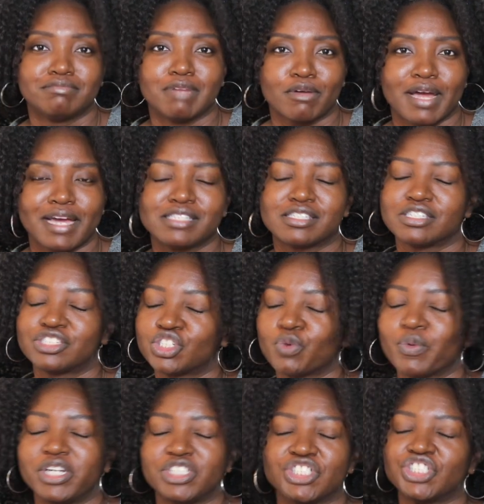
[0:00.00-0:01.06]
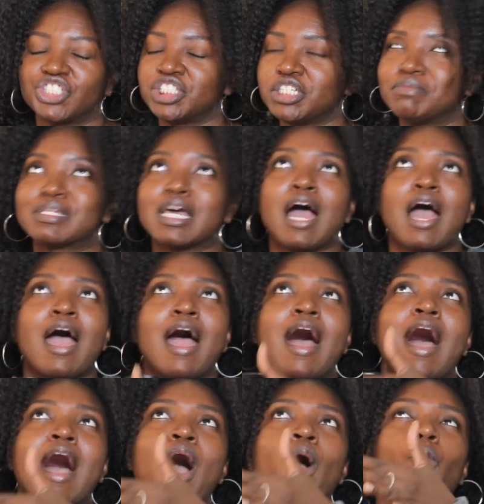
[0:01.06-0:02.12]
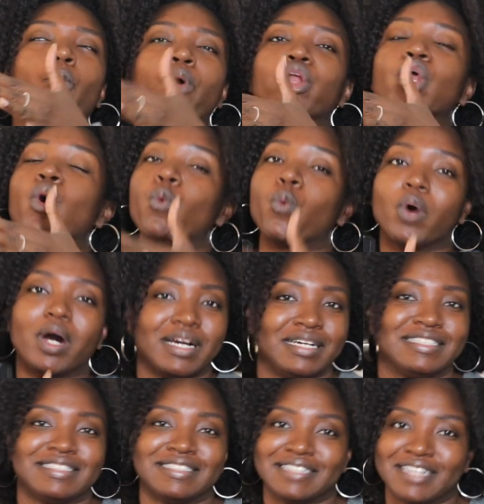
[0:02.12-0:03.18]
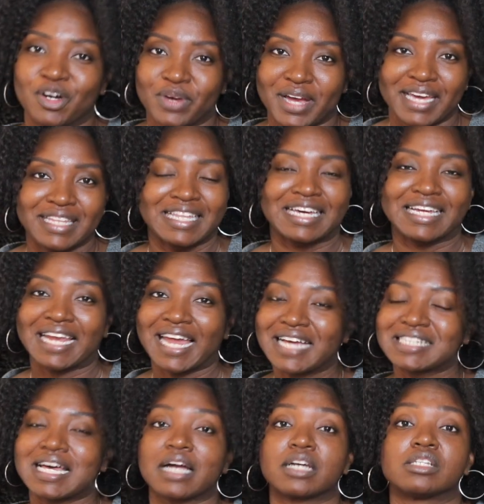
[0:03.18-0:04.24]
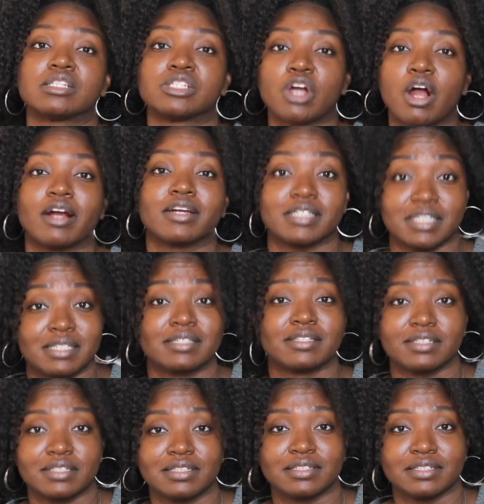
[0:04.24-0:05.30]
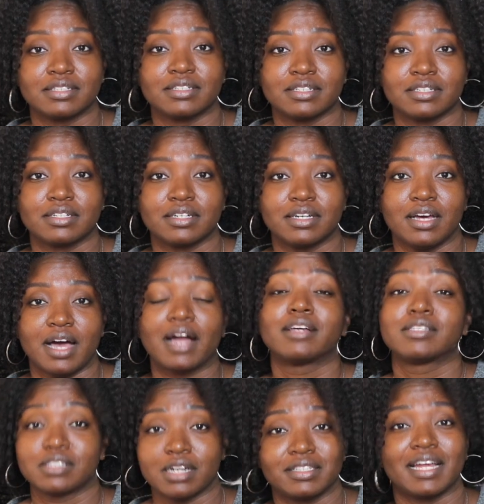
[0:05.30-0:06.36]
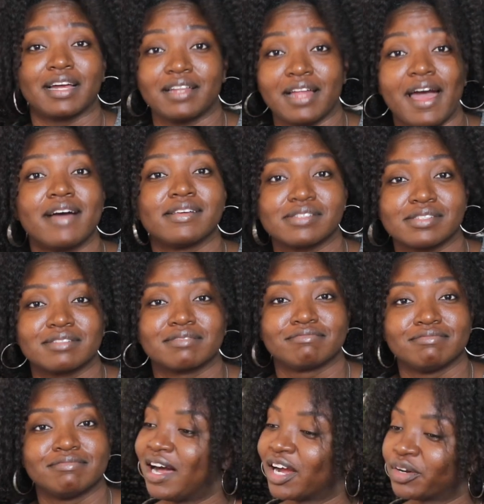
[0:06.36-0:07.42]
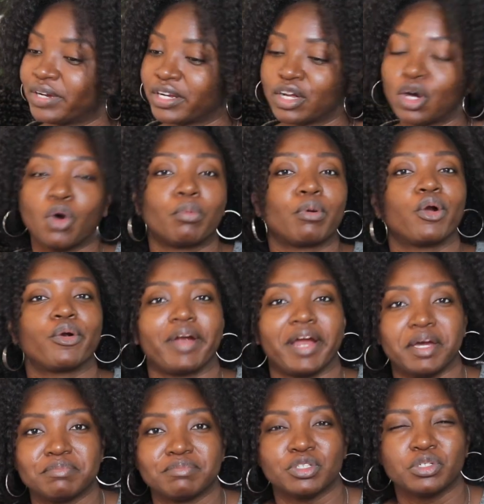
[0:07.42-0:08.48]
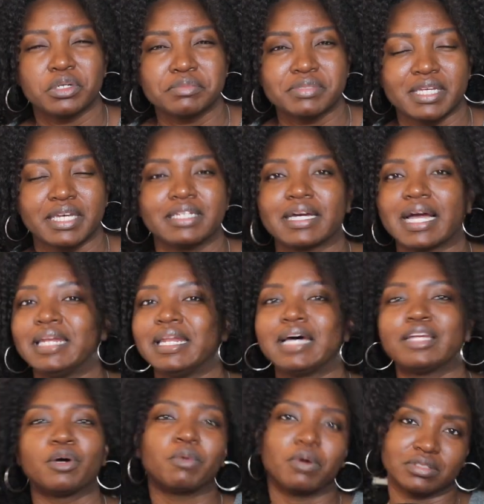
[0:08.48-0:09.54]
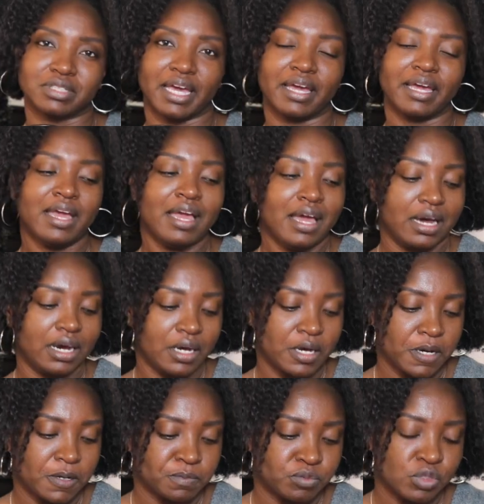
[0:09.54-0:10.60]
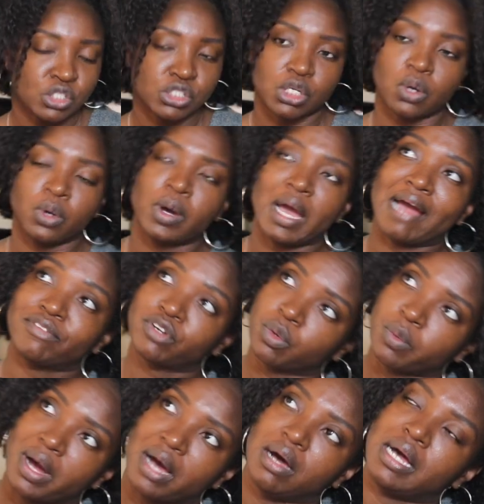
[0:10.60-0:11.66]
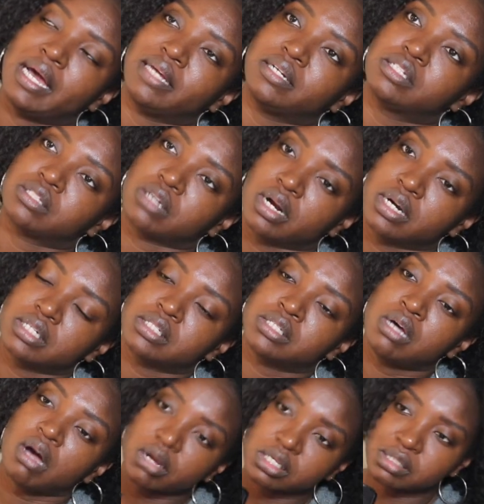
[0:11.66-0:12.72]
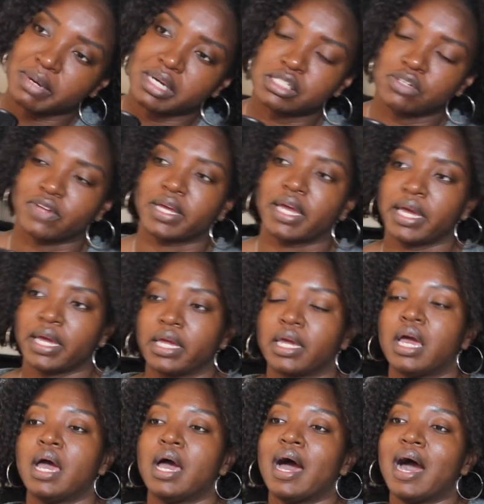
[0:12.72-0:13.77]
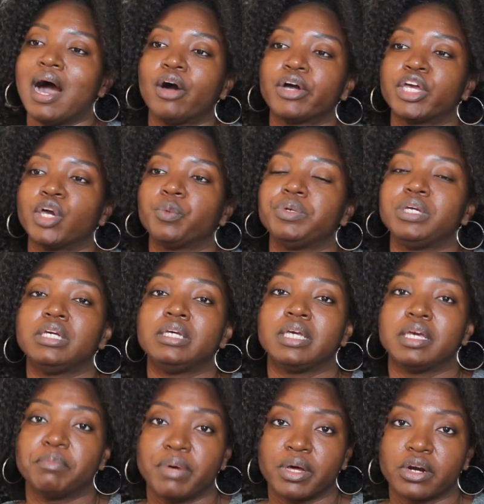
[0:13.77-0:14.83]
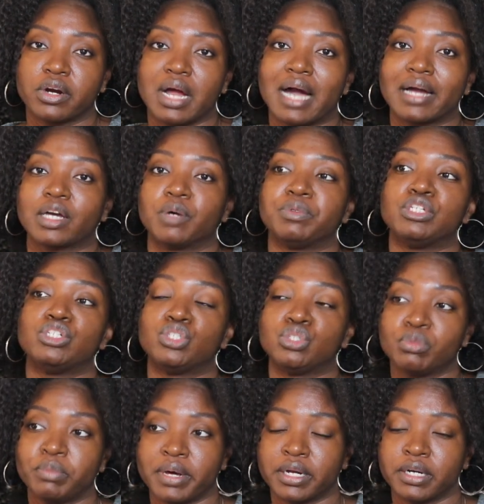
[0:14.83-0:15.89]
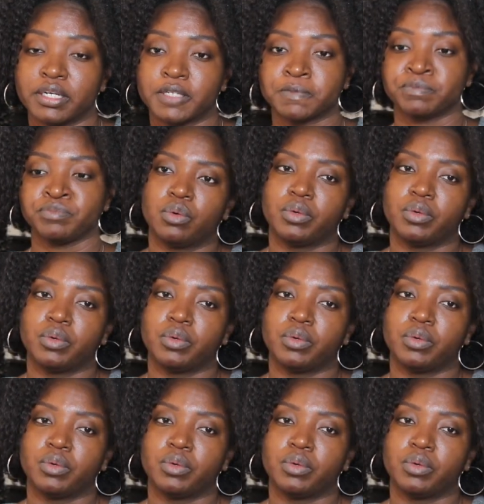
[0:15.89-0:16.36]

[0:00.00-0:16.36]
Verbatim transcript: Okay, situationships one on one. Okay, the class I could start. I could start that class. I created a whole program. You know what I'm saying? Like, and I don't want that. Um, so after a while, I had to start talking to myself, like, hey, how can we get better? How can we do better?